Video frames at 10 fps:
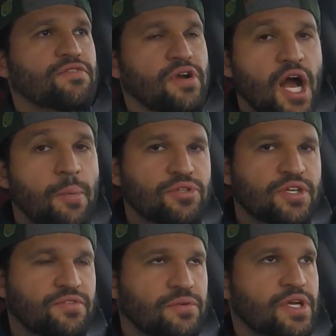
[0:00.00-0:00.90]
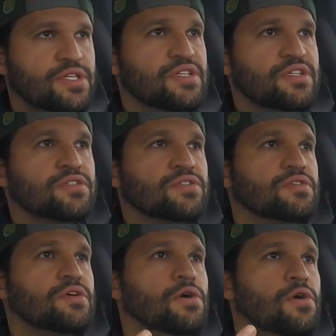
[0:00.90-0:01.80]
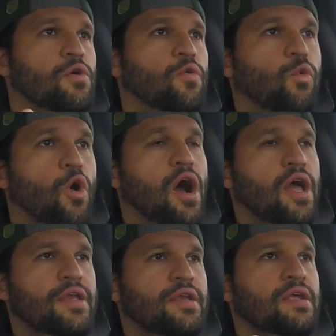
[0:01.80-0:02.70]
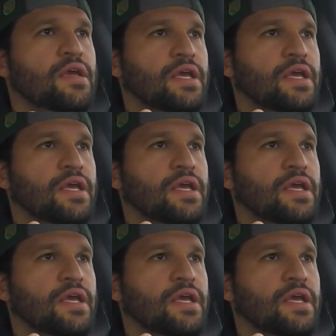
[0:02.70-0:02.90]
For a couple different reasons. One,